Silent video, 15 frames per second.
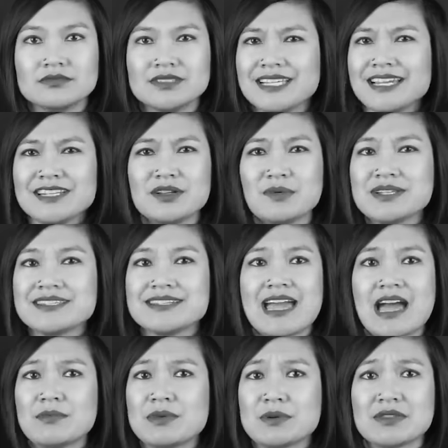Daniel wasn't
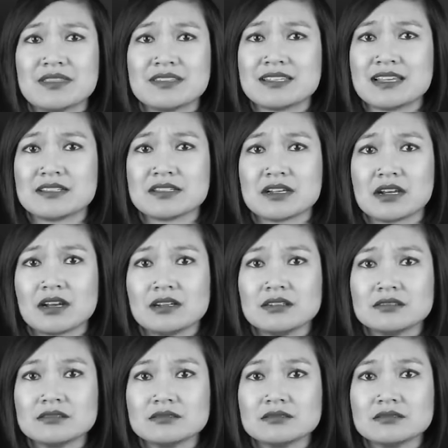happy with this answer,